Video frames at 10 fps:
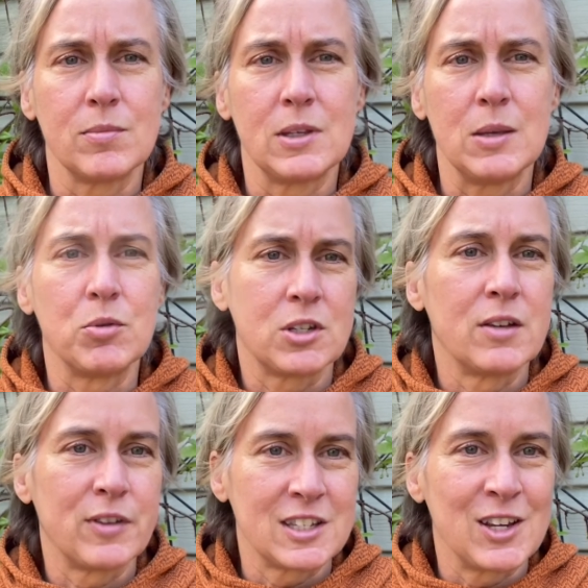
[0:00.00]
keep
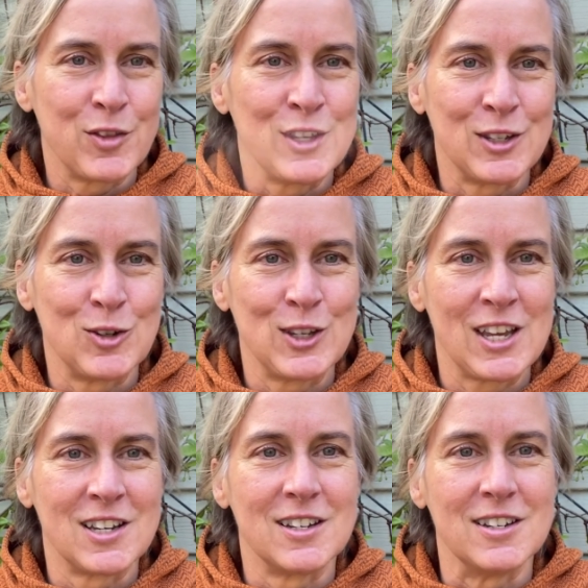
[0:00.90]
yourself as healthy as you
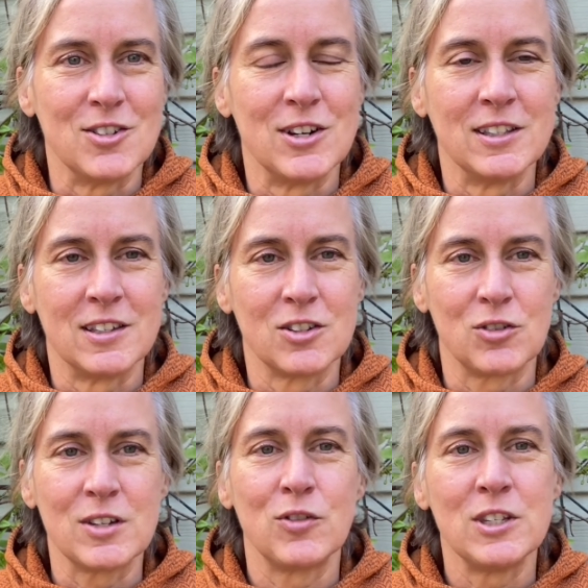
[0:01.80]
can during the
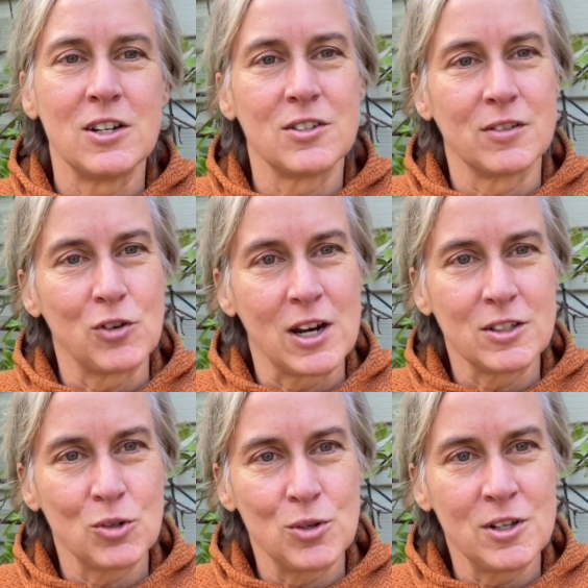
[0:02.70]
stressful years of
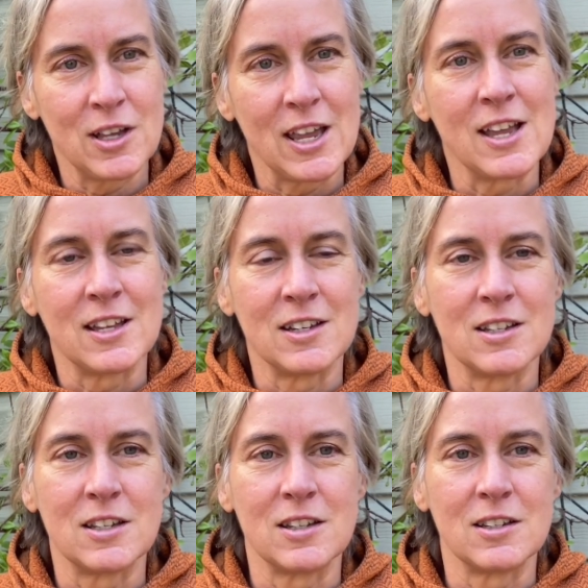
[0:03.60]
grad school
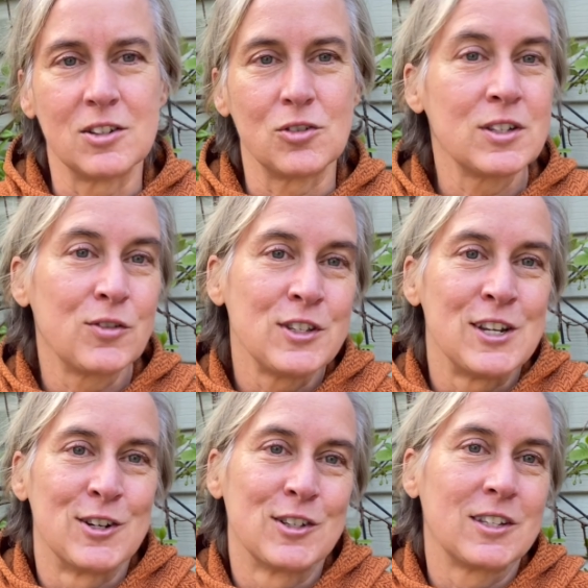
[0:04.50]
and the stressful
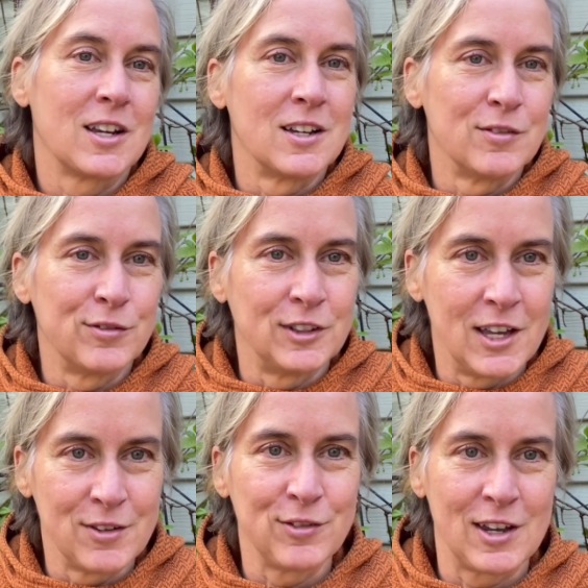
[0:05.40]
years of
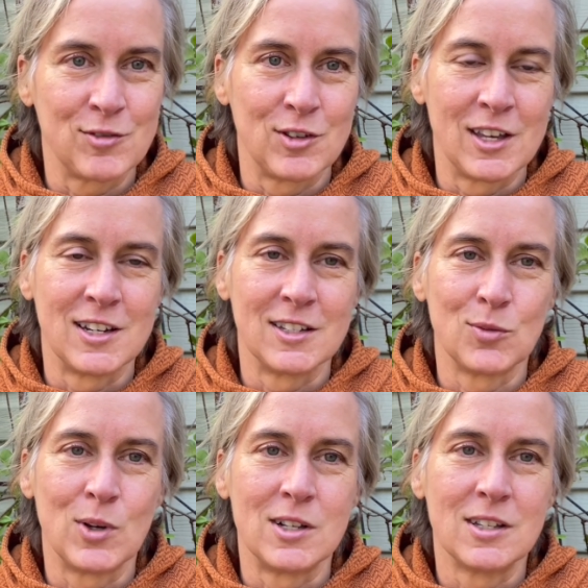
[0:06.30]
life after that
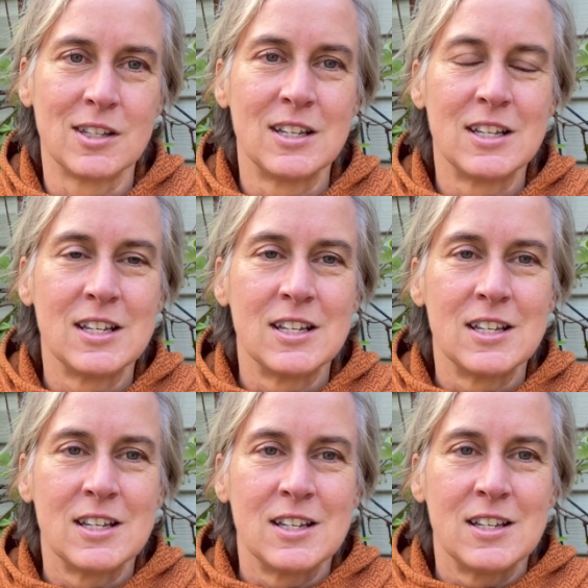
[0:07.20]
as well.
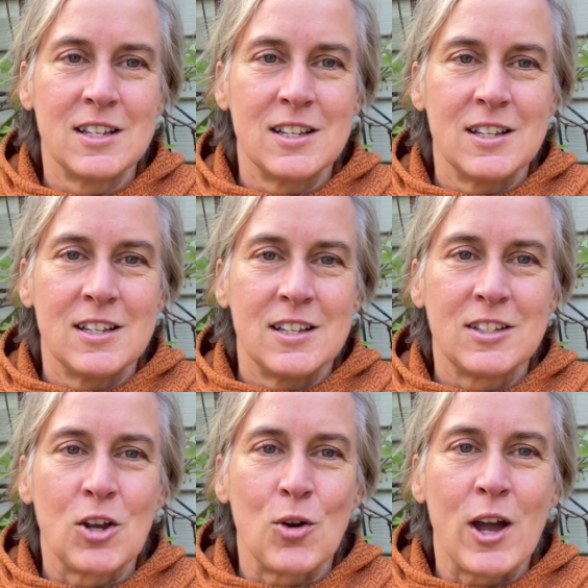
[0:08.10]

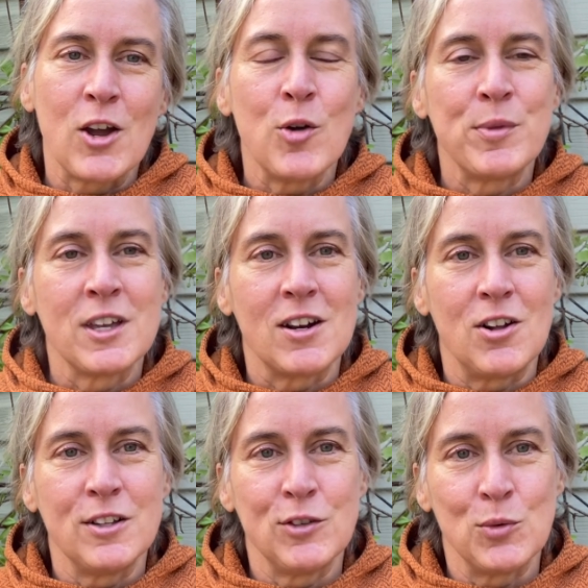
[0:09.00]
So I hope that
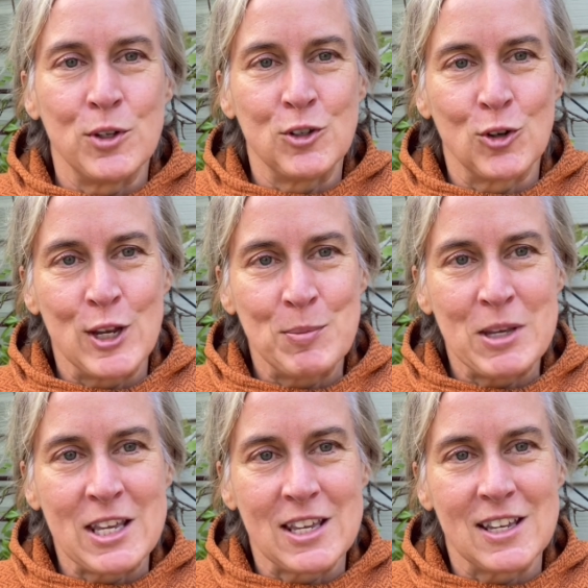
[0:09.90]
all of you join
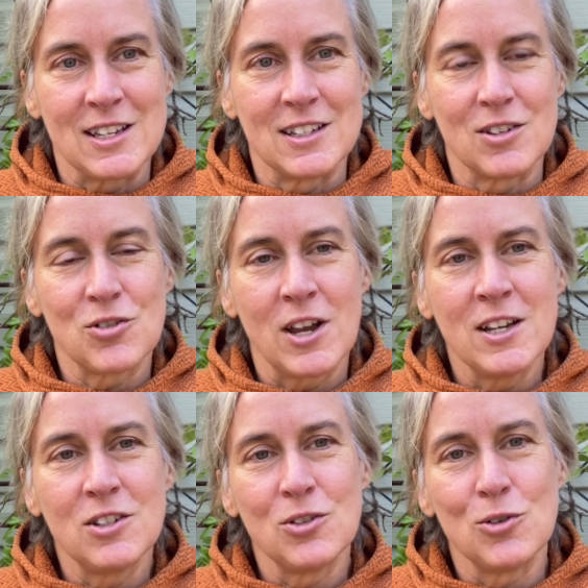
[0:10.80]
me in
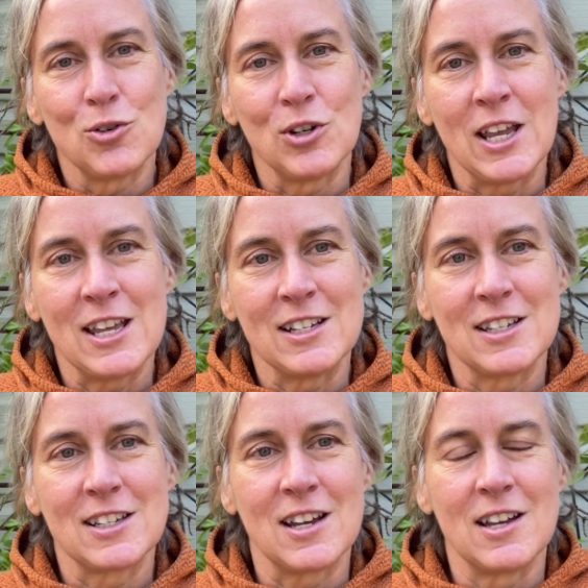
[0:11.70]
trying to
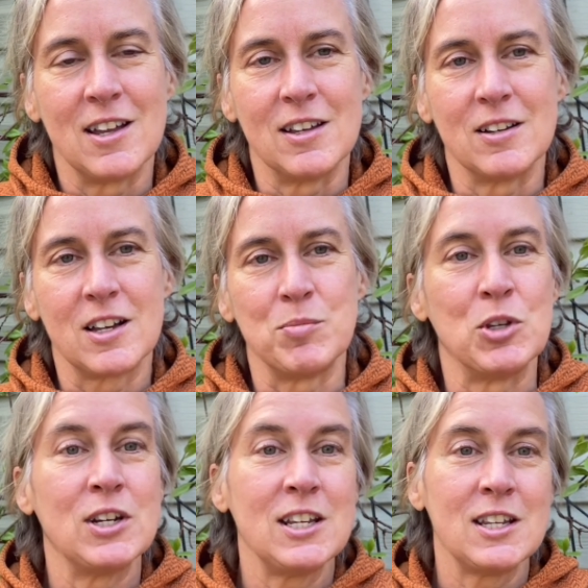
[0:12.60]
create a
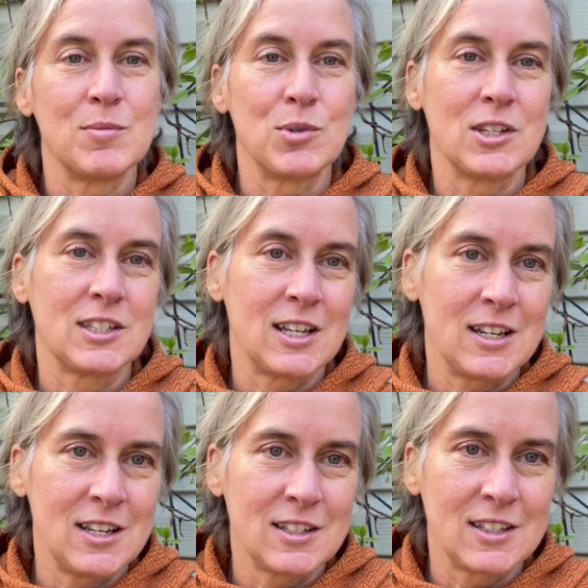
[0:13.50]
community in Buddhist
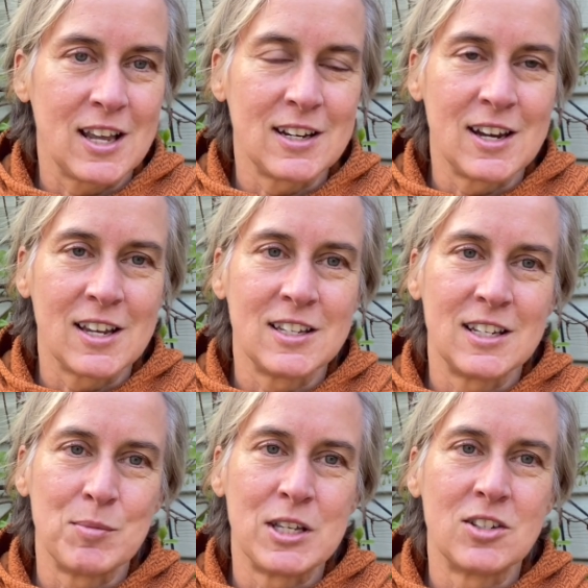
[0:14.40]
studies and in
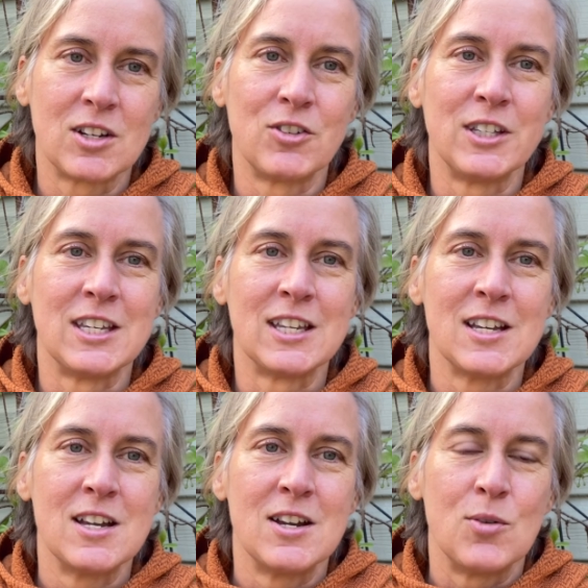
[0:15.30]
academia generally
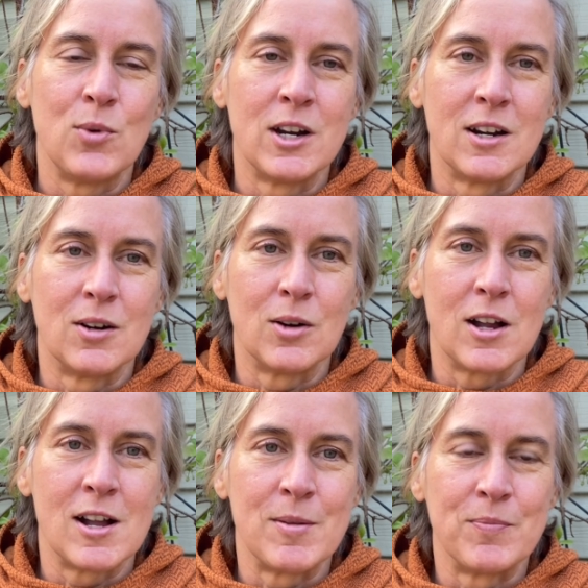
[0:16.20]
where
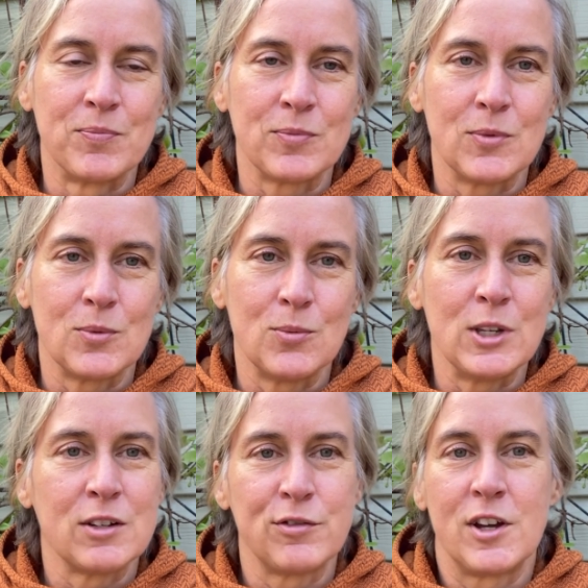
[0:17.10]
um, we
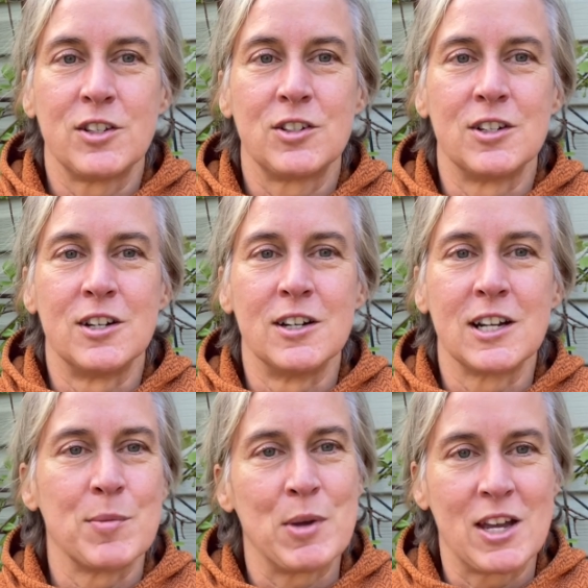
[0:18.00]
can foster
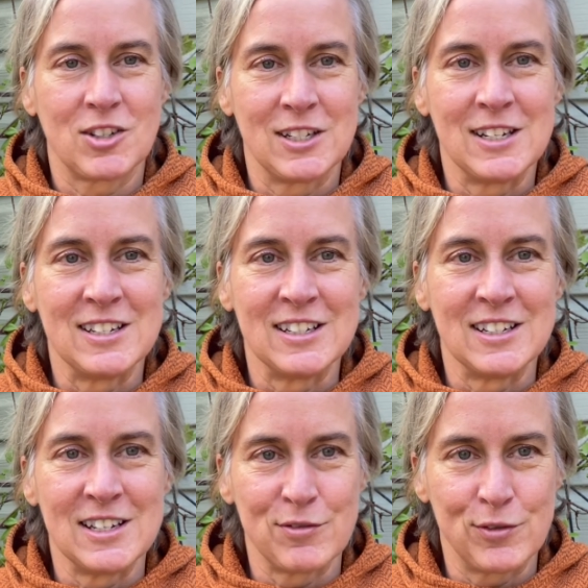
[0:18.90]
compassion and
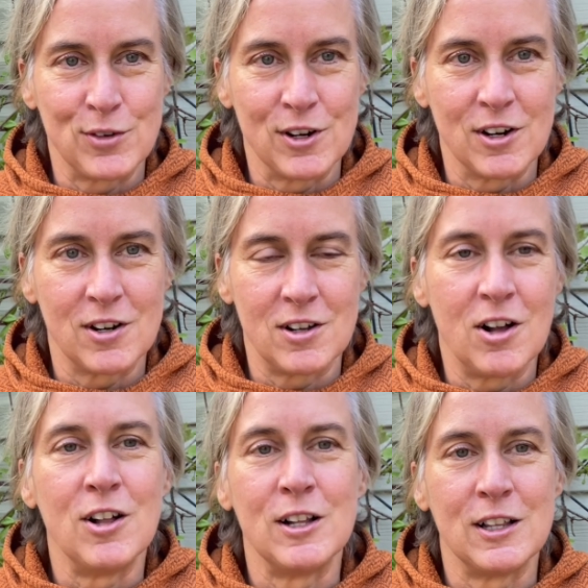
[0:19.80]
dignity for
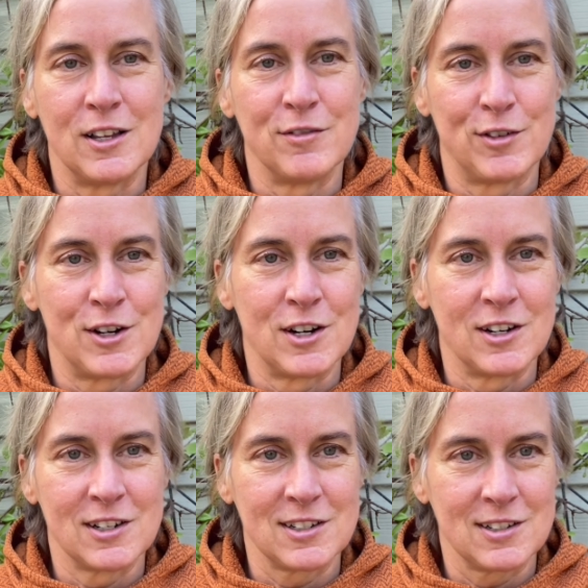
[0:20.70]
all of
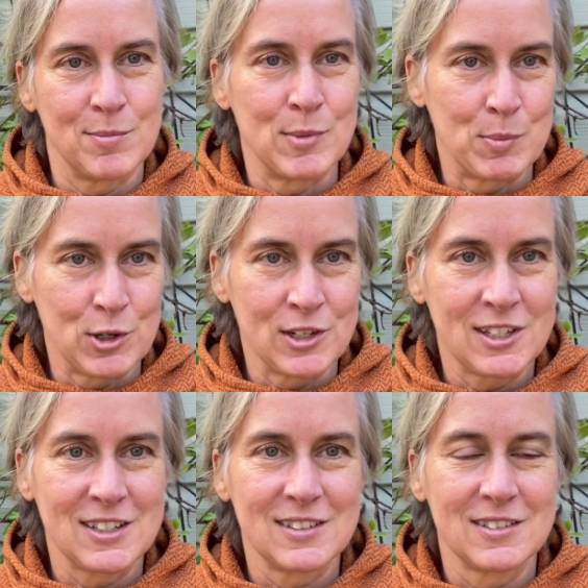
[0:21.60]
our
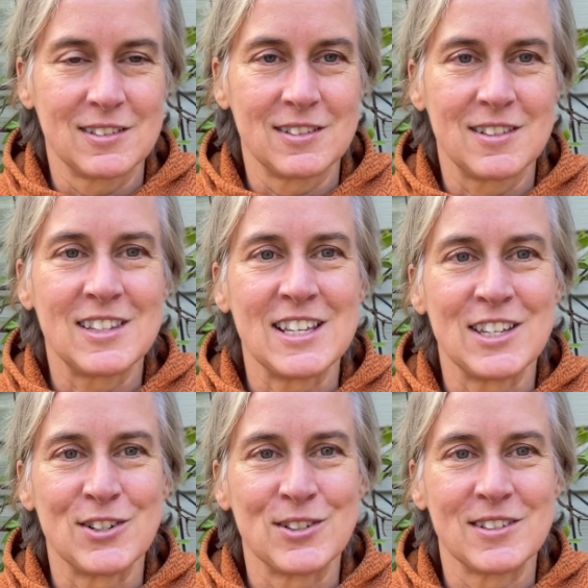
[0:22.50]
members.
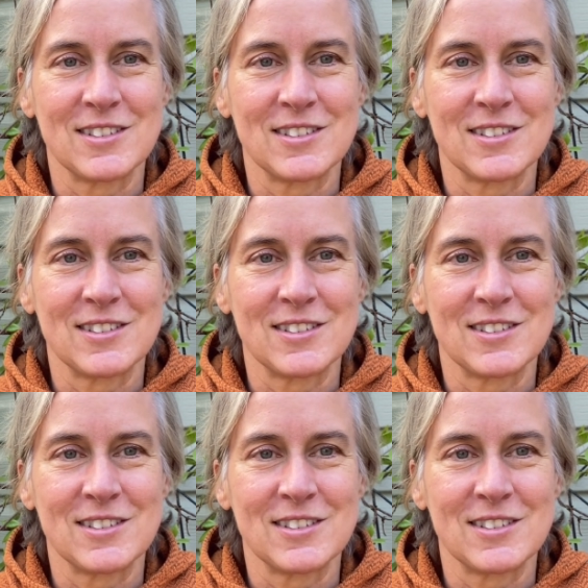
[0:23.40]
Thank you.